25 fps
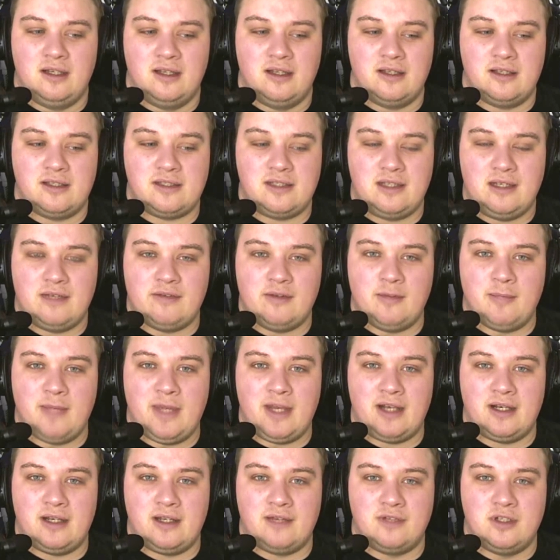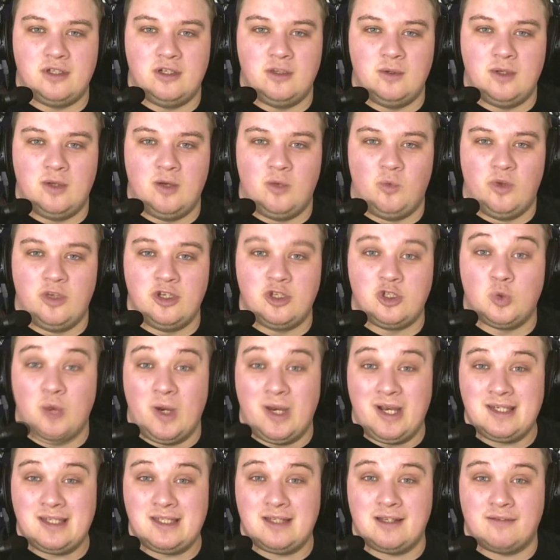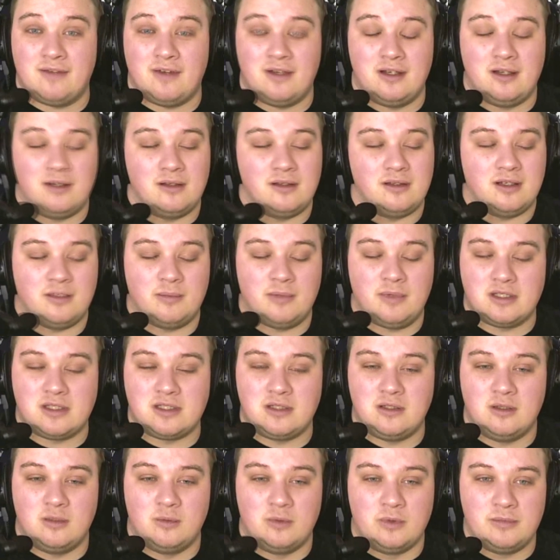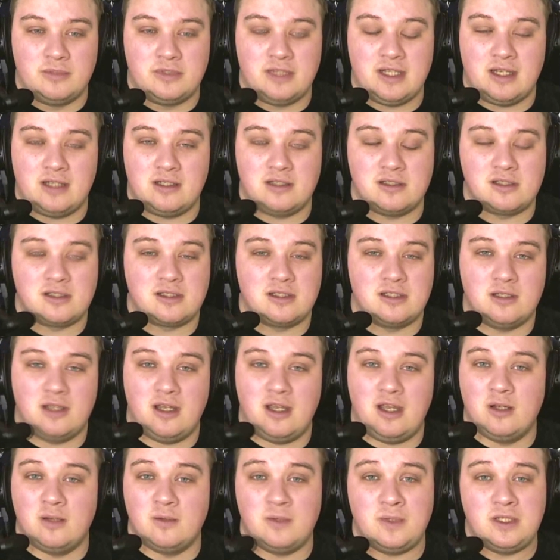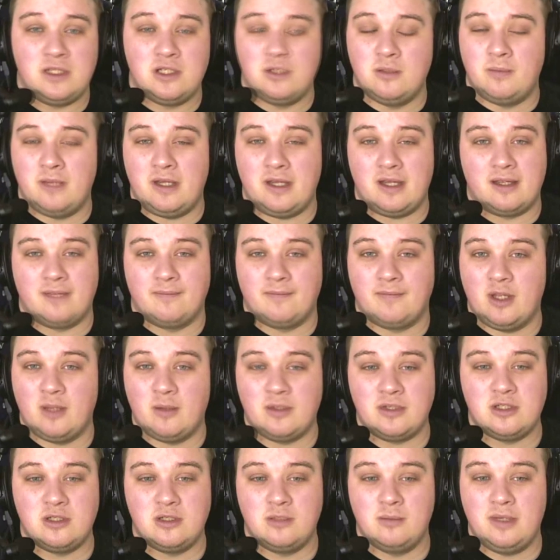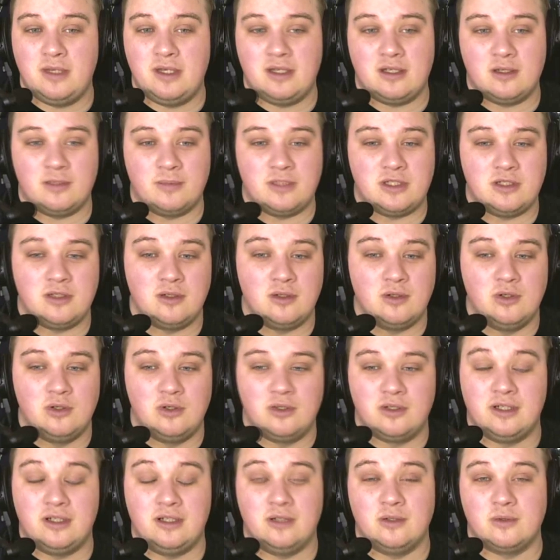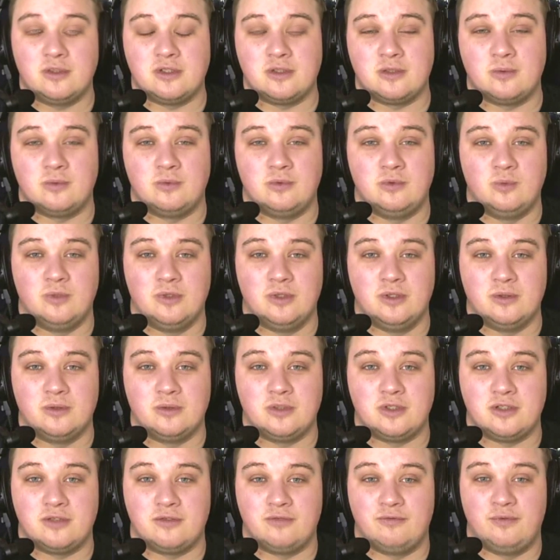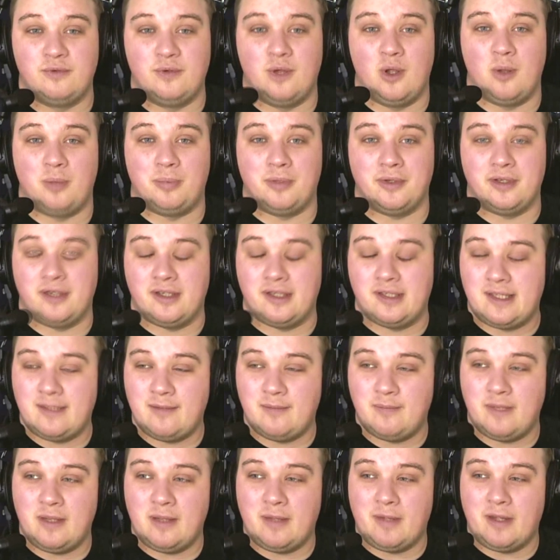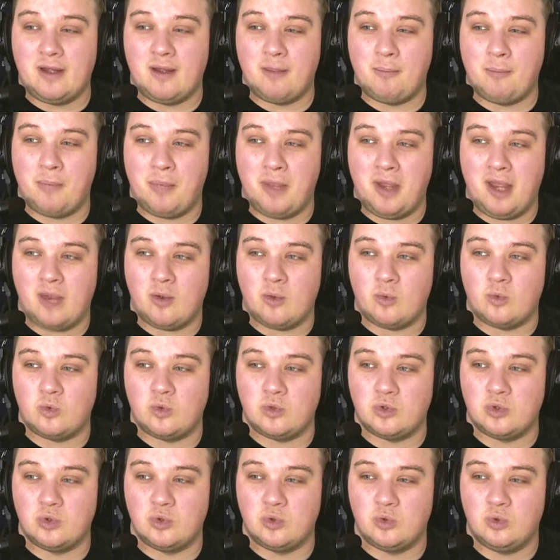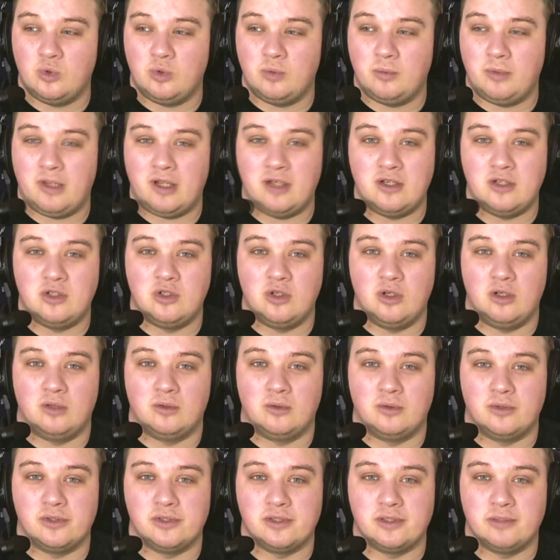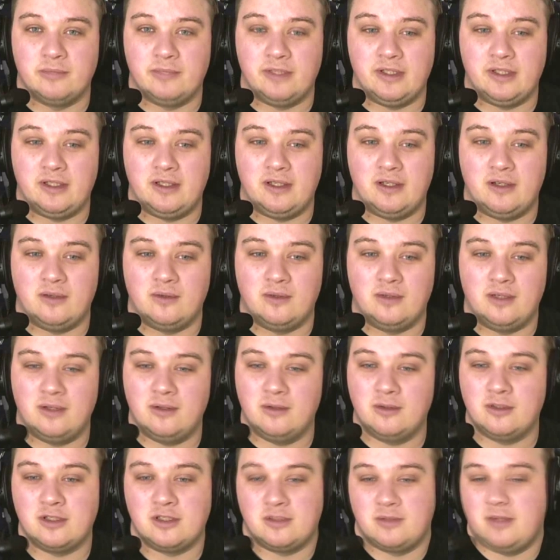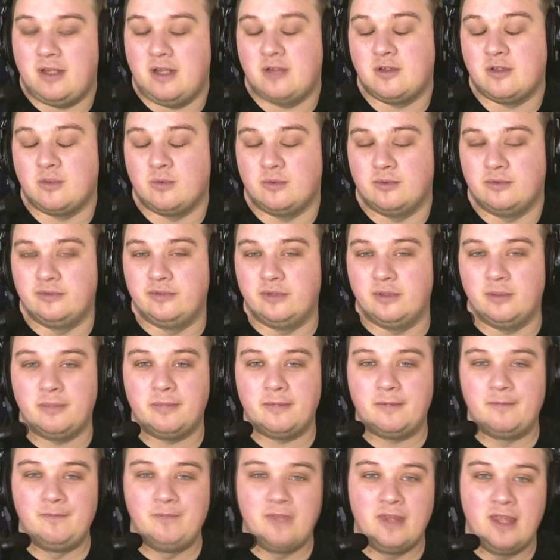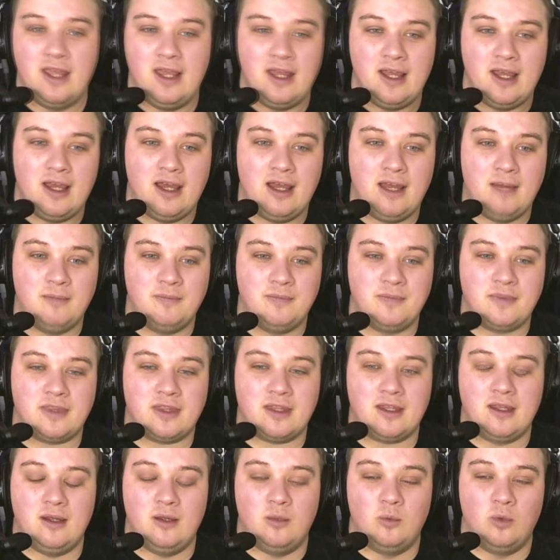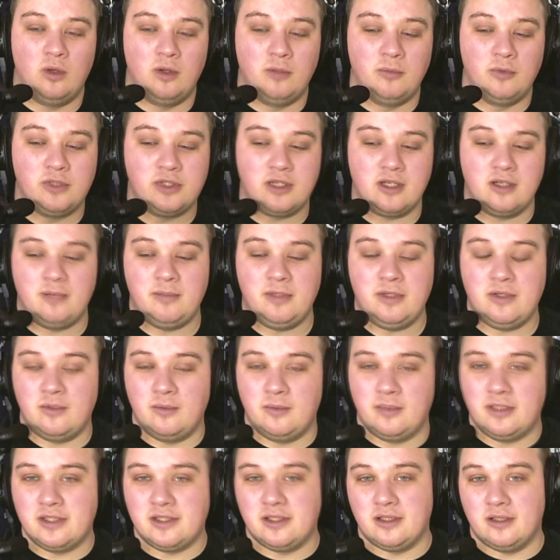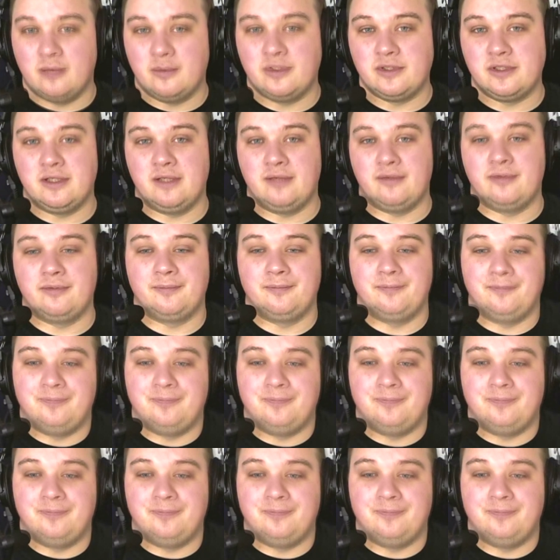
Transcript: see if I'm mad enough to do it at 1/20th. I don't think I'll be able to do it at 110 just because it'll be too big. It'll be too big, it'll be too long, and will just flop and give me about £1 or about $1 or something, you know. It just will flop. What I'm also going to be doing with the Star Wars stuff,